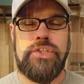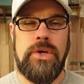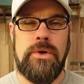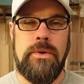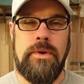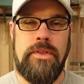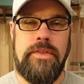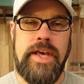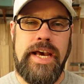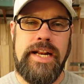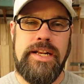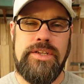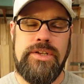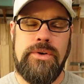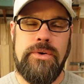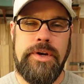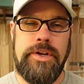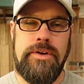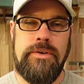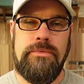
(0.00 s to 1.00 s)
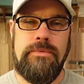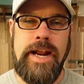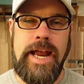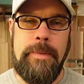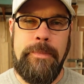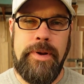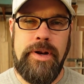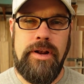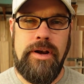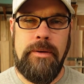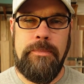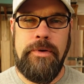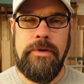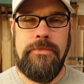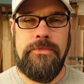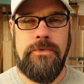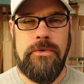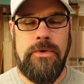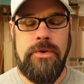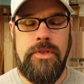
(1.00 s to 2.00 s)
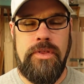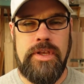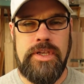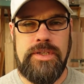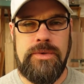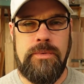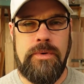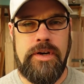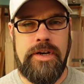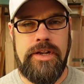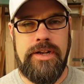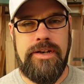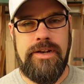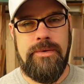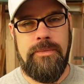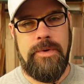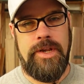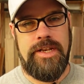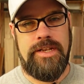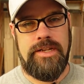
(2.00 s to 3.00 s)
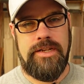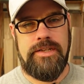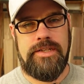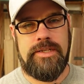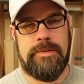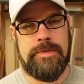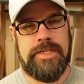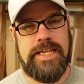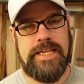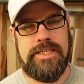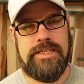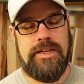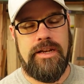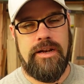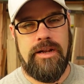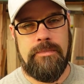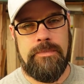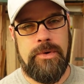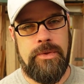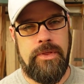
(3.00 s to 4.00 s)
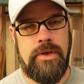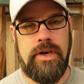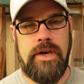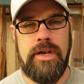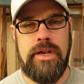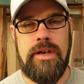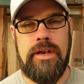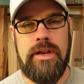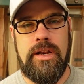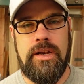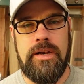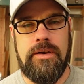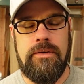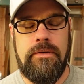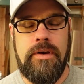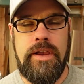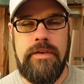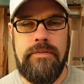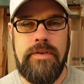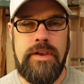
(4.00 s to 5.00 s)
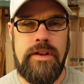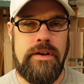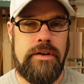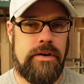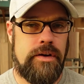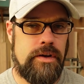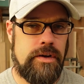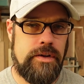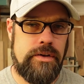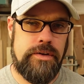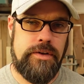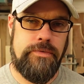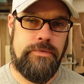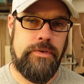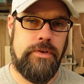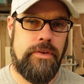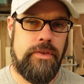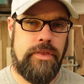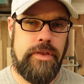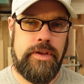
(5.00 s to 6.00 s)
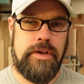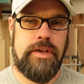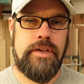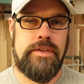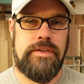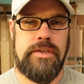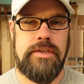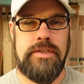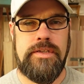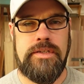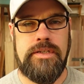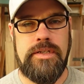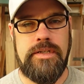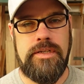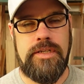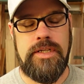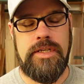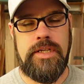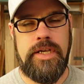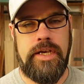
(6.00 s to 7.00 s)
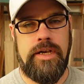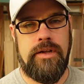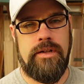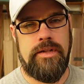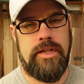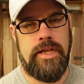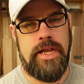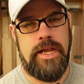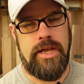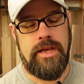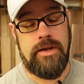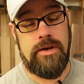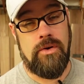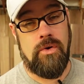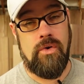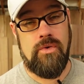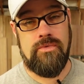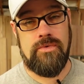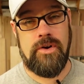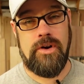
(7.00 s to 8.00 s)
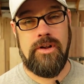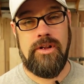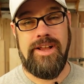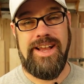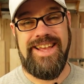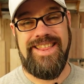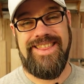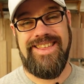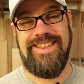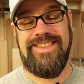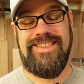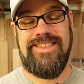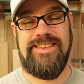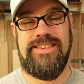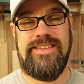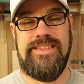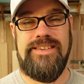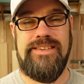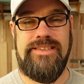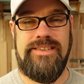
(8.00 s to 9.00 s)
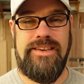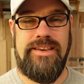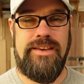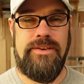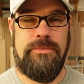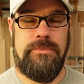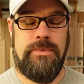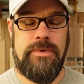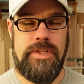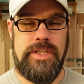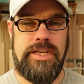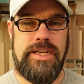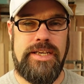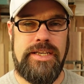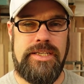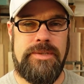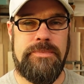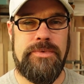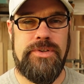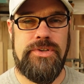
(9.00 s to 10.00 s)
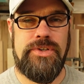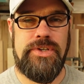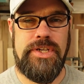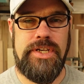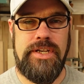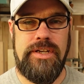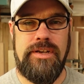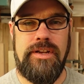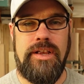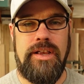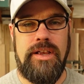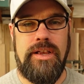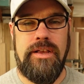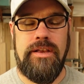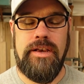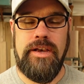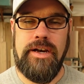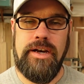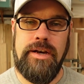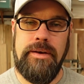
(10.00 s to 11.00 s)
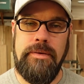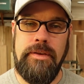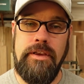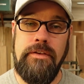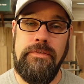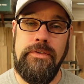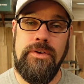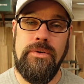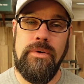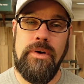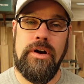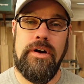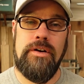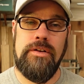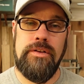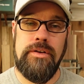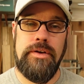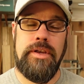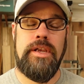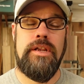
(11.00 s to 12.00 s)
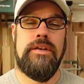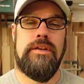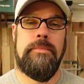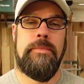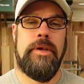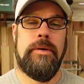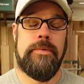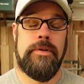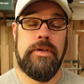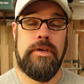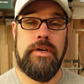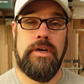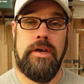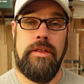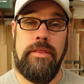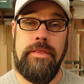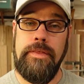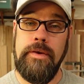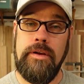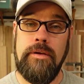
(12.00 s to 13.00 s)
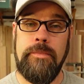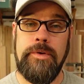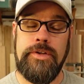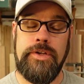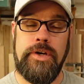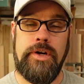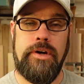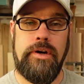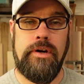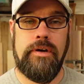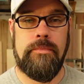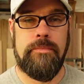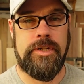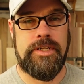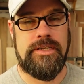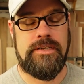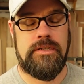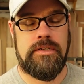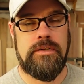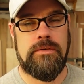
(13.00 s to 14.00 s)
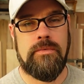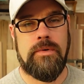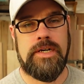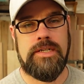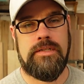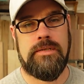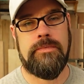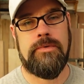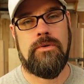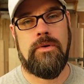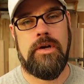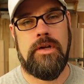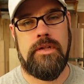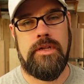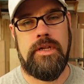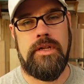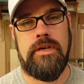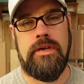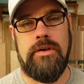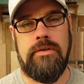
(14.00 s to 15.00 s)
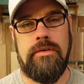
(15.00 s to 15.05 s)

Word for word: So that is going to wrap it up for this one. We did some testing on both cutting and engraving on different thicknesses and detailed. And overall, I think this is a really nice machine. Uh, if you are looking to be able to cut thicker material, but still want some quality in